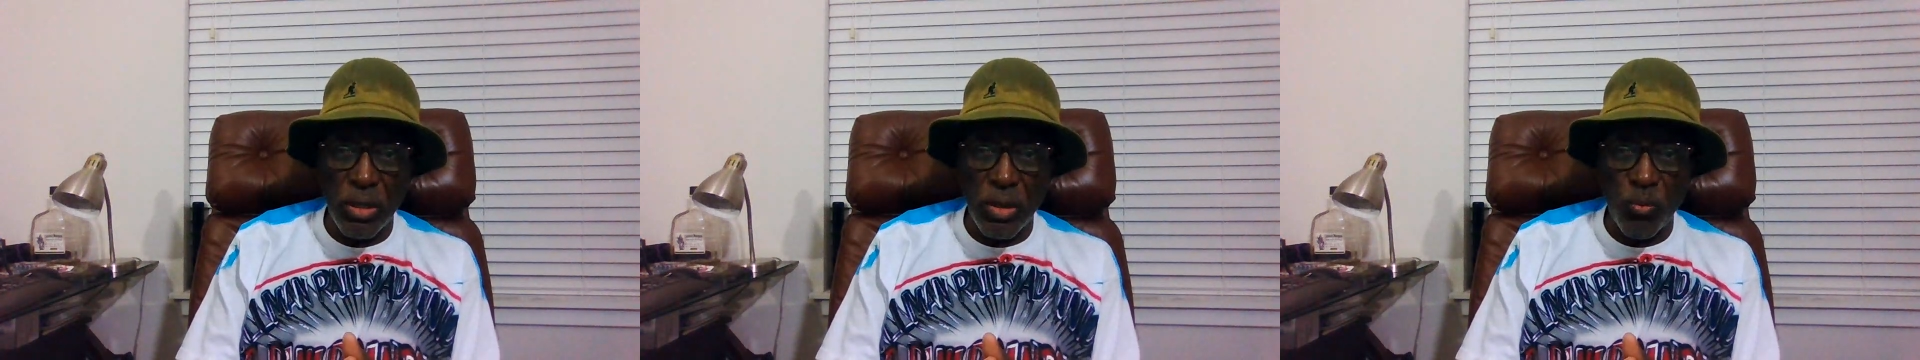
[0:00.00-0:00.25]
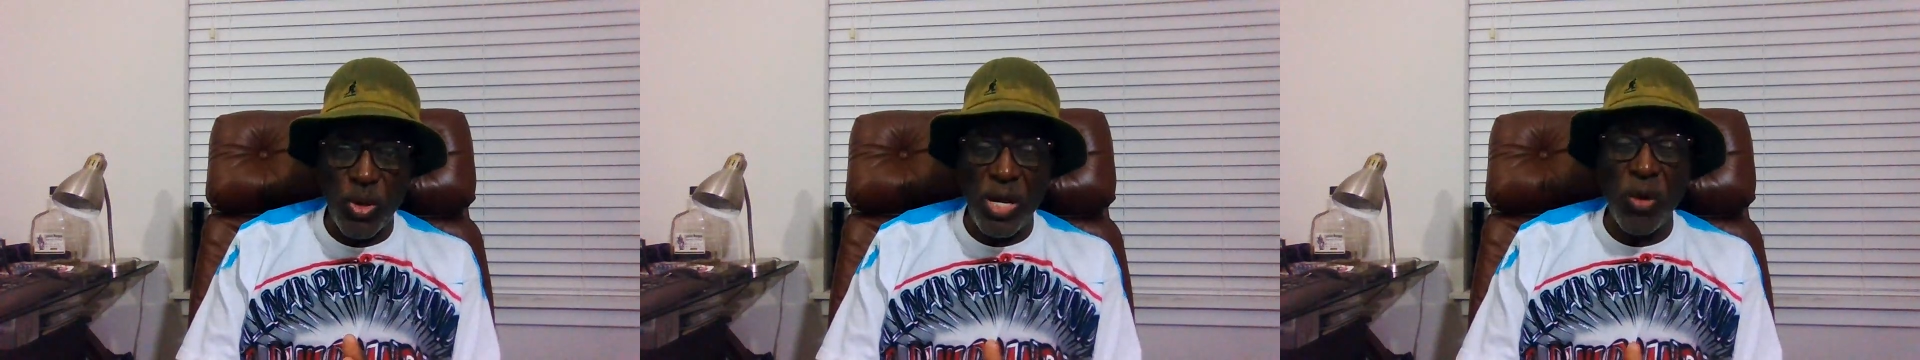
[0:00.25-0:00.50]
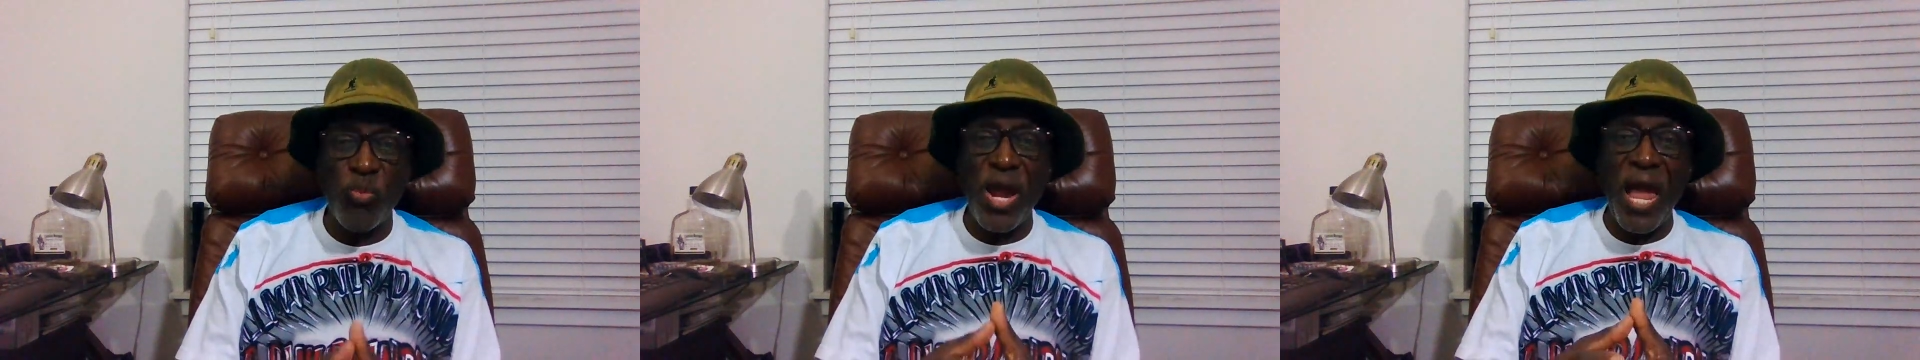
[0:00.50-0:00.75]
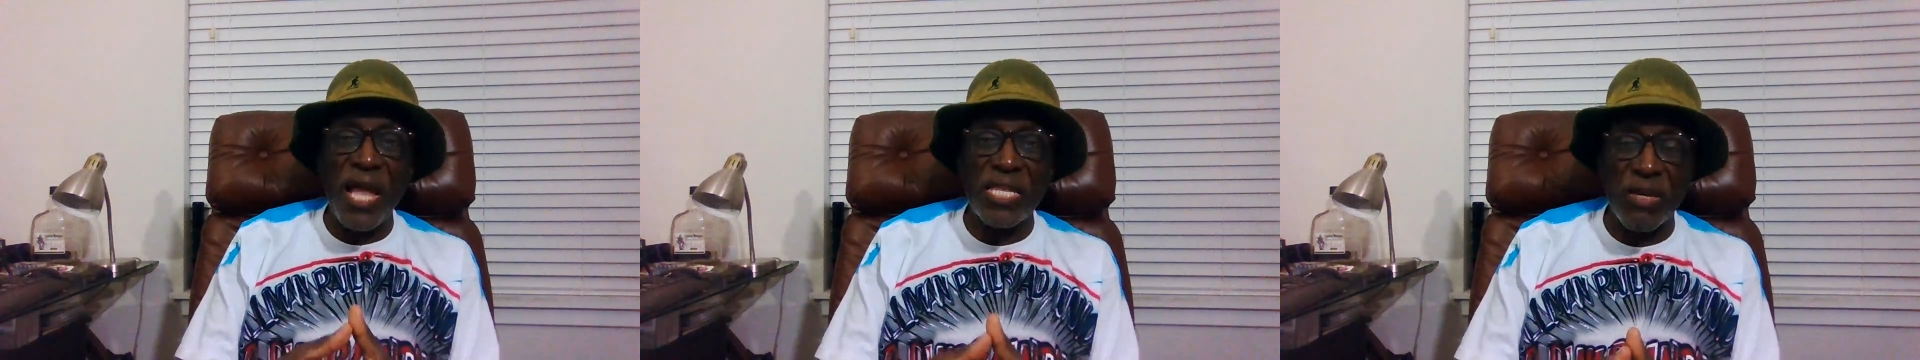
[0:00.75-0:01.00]
we are
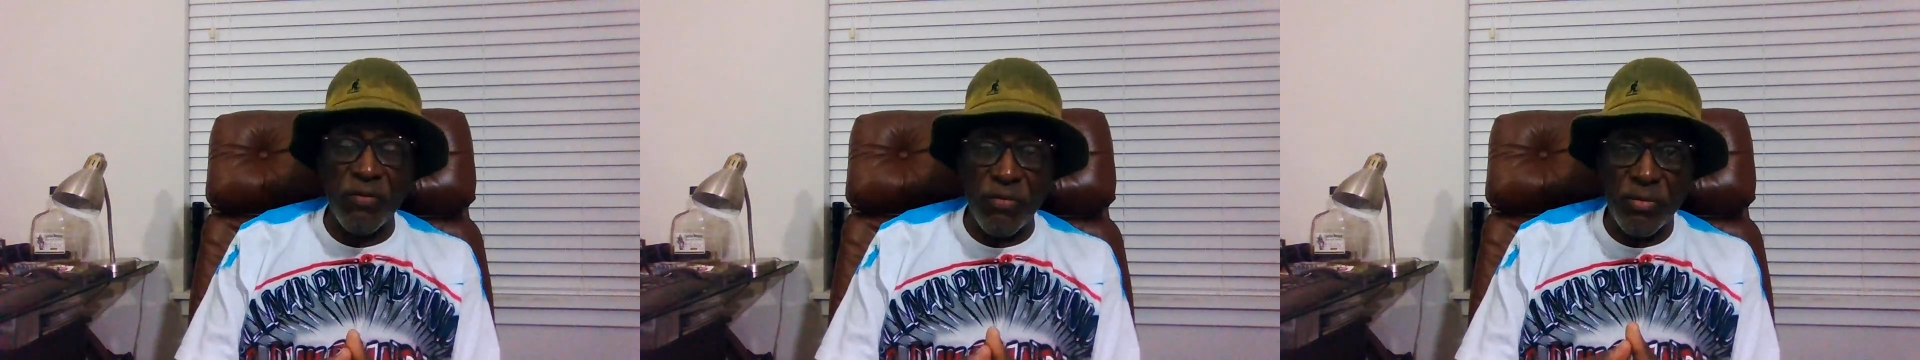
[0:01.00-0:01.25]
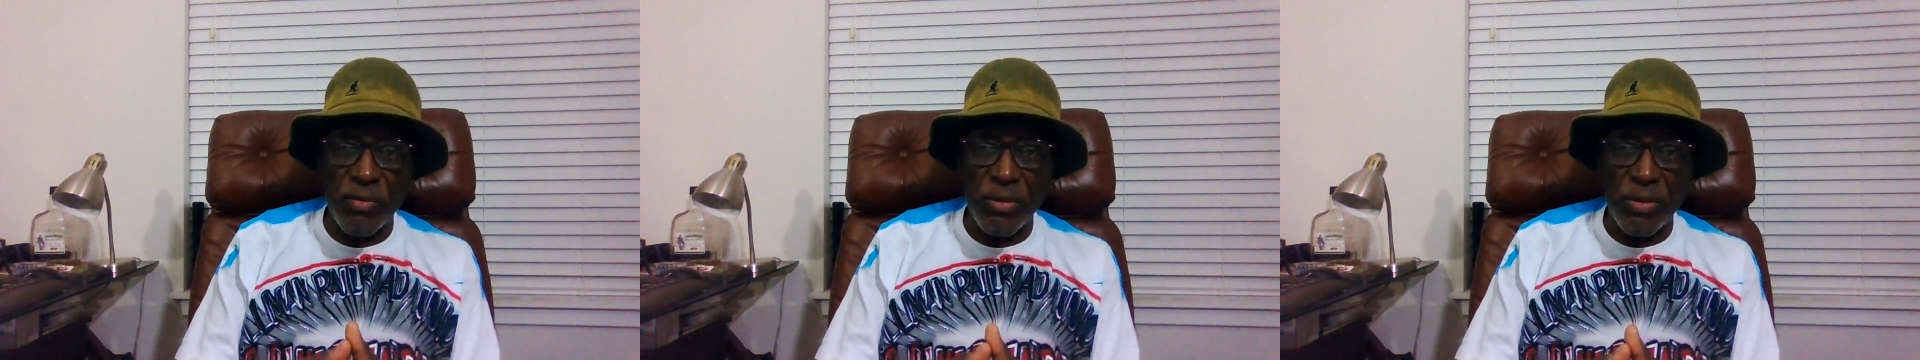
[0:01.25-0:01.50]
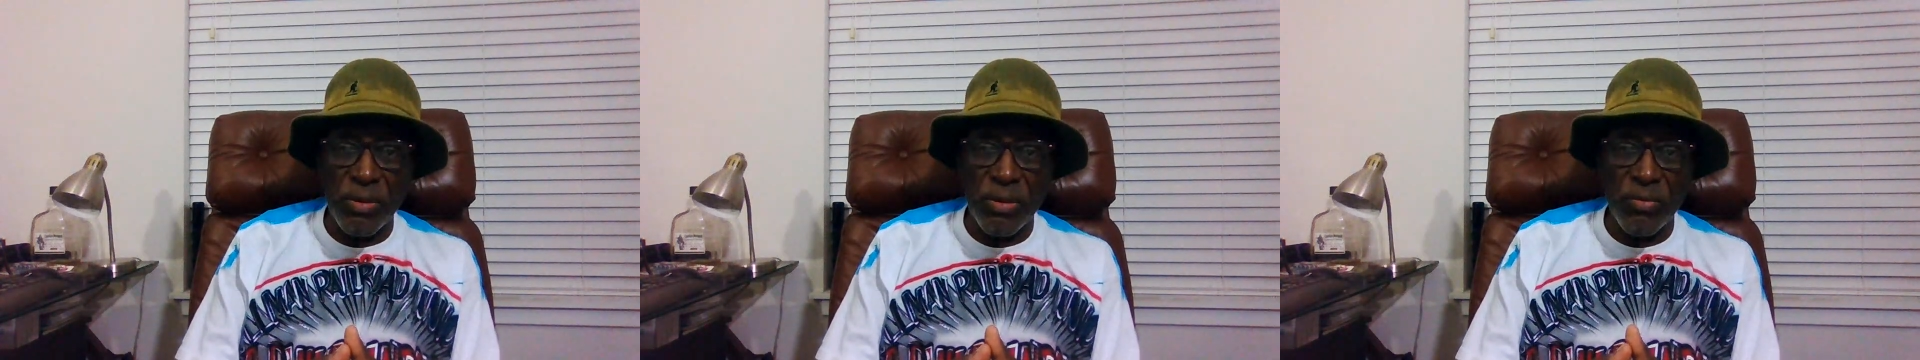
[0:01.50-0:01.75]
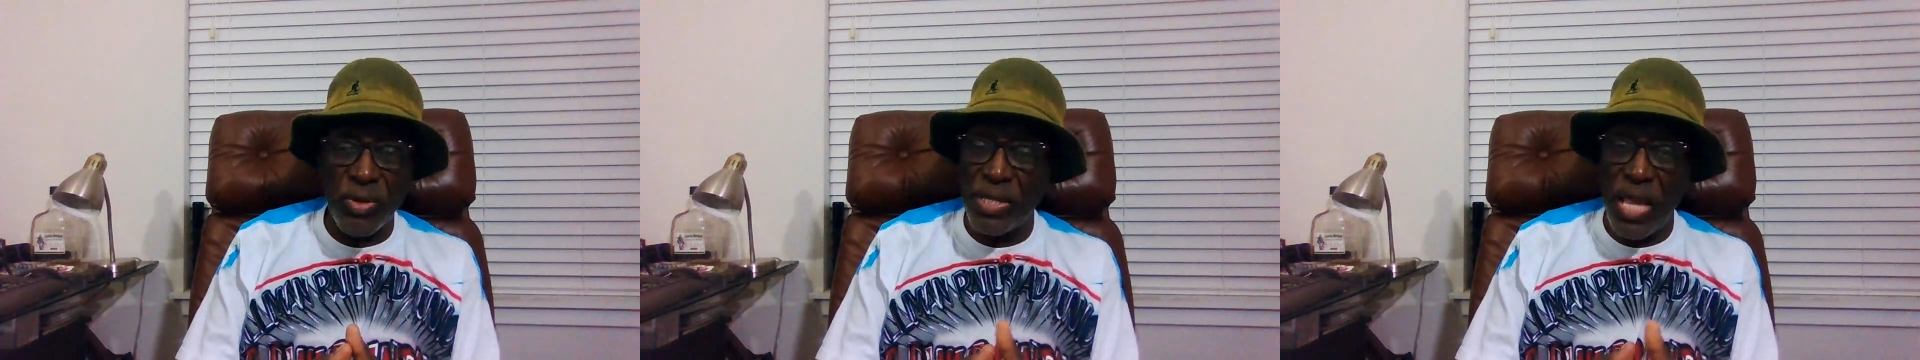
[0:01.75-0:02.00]
reactive.
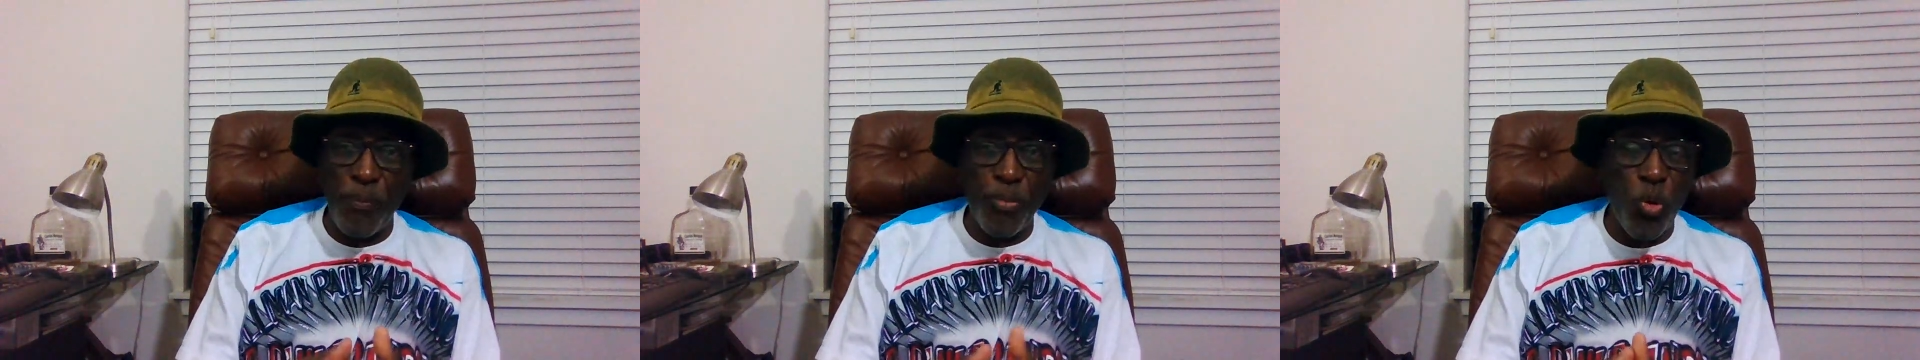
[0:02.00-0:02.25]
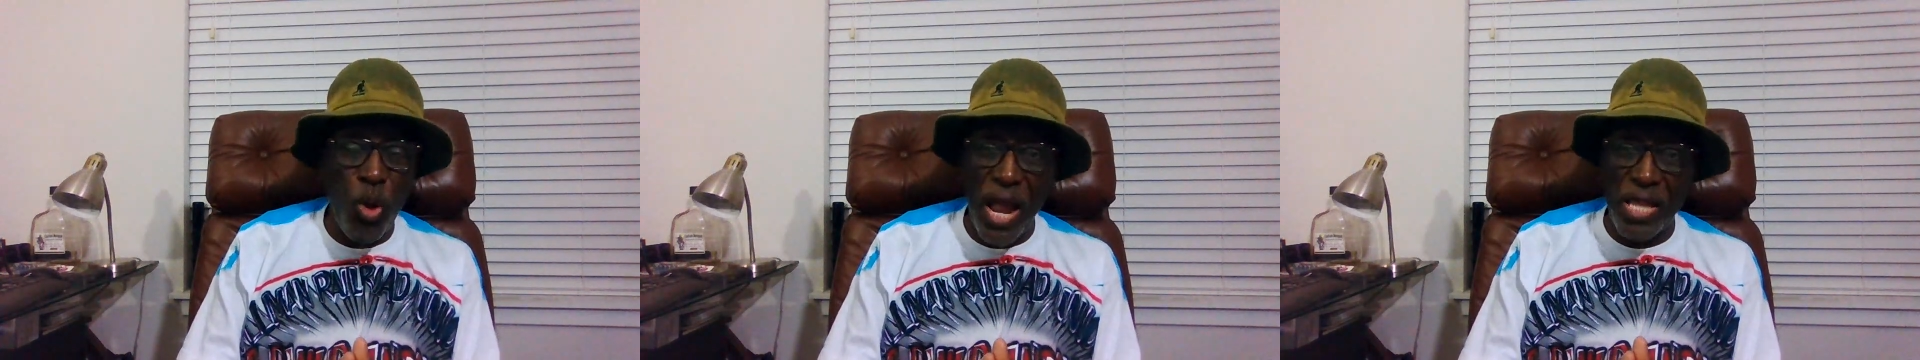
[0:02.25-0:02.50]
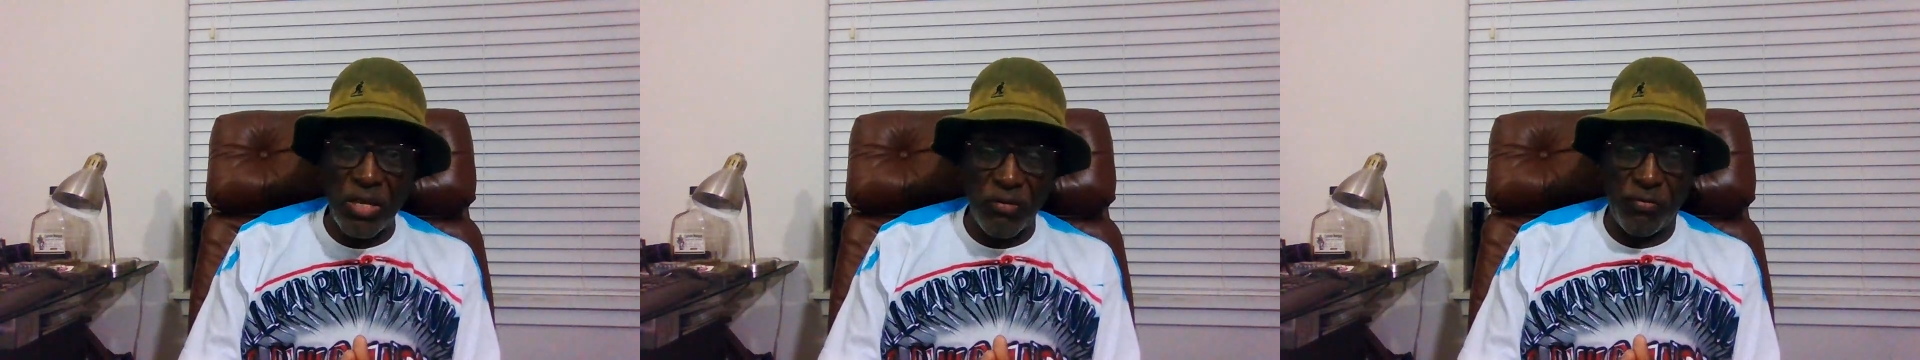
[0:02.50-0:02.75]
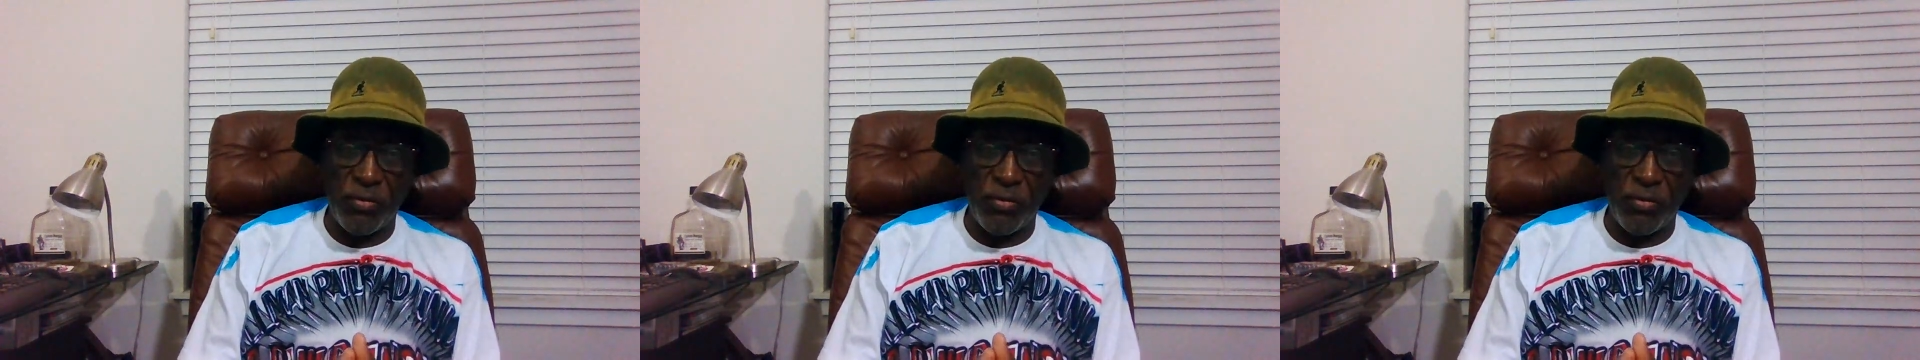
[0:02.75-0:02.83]
We're not proactive.